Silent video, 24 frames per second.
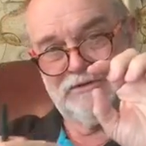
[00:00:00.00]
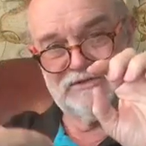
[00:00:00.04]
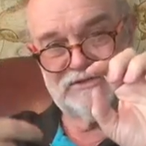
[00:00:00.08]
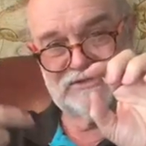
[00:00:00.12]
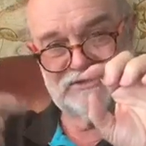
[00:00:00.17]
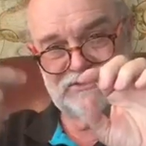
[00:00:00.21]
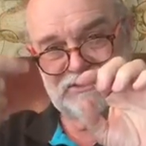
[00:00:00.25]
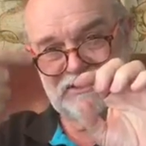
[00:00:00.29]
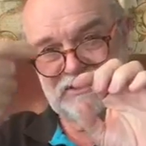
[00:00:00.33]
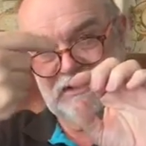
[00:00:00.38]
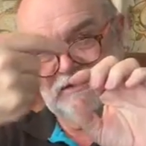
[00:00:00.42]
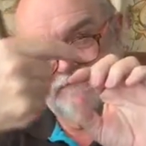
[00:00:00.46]
the
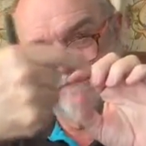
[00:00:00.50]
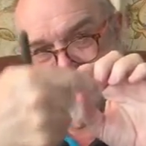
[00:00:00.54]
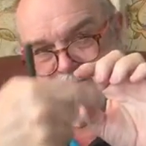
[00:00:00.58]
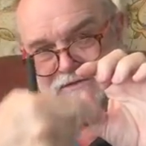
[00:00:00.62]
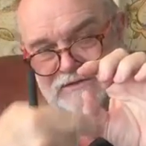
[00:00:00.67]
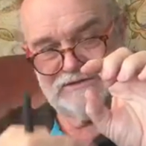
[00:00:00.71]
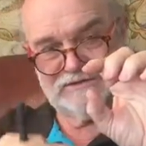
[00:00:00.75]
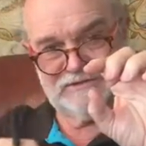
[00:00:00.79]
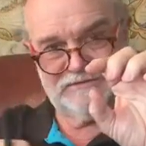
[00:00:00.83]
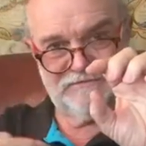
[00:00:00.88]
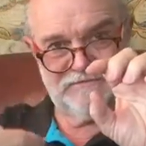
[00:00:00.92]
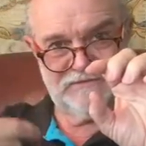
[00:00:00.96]

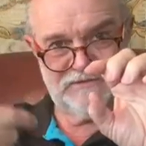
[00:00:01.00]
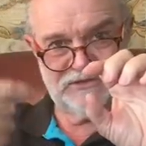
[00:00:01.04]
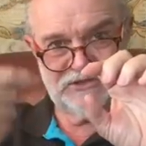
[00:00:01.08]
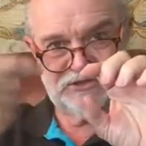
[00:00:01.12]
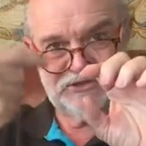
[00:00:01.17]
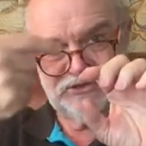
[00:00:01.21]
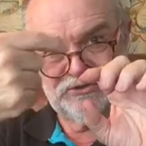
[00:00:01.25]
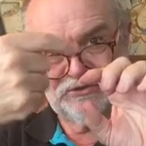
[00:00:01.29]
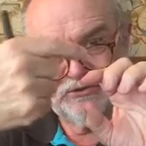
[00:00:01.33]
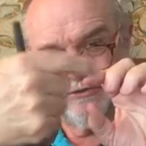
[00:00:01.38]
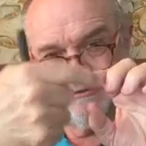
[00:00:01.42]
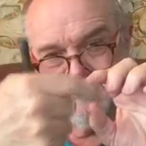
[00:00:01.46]
circumference of the
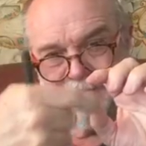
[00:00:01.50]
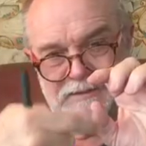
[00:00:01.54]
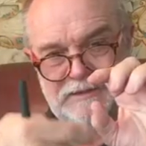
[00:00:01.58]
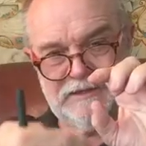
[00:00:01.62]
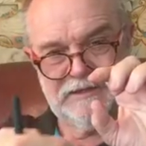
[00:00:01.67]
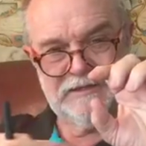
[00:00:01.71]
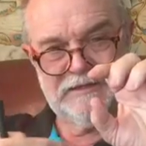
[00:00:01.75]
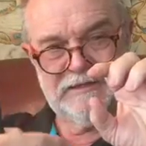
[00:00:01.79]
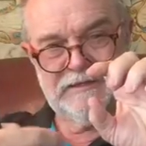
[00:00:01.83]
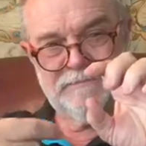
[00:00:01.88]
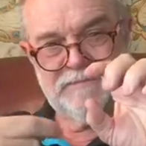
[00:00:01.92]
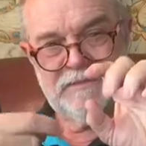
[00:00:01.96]
tube,
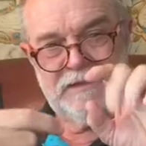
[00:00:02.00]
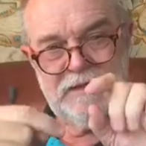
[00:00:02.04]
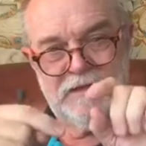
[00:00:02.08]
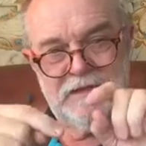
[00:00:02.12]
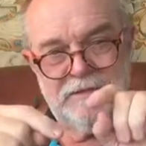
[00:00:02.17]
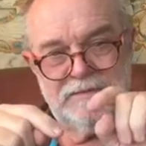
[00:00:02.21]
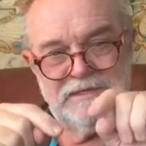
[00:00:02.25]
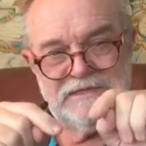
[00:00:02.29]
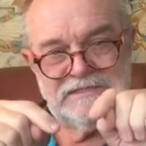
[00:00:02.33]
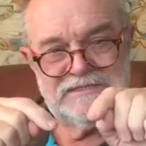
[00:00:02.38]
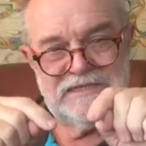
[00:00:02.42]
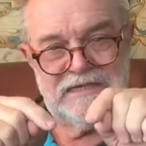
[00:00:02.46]

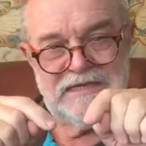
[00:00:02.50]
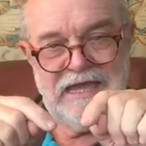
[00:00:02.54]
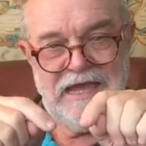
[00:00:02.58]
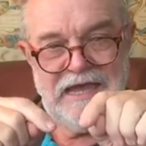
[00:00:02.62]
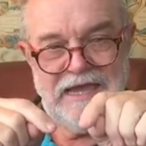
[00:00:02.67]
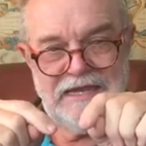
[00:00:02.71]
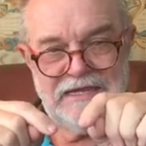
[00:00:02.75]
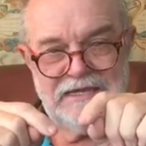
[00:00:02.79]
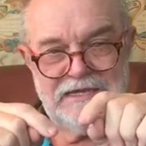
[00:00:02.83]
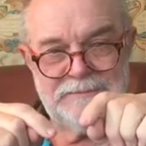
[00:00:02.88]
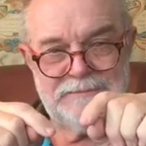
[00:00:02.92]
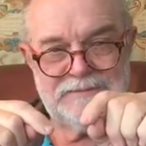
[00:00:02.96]
he said
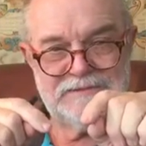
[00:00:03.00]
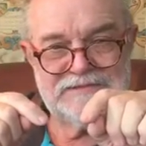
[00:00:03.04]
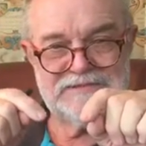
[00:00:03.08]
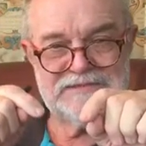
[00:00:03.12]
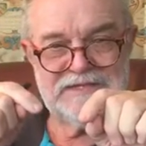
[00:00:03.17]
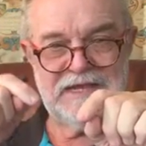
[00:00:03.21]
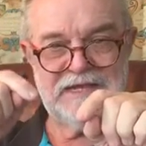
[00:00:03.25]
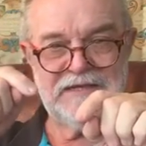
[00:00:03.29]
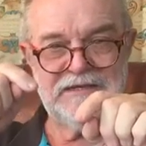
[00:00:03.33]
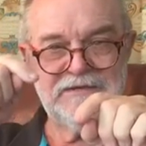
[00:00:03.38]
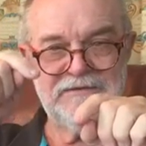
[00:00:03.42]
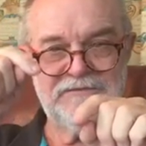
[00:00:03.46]

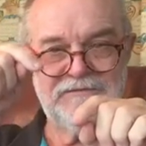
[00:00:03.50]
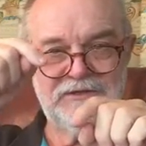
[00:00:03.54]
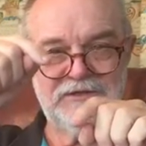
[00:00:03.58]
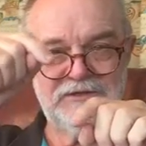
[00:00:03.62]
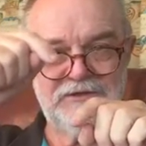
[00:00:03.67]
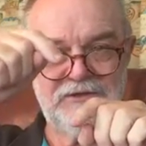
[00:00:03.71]
80% of the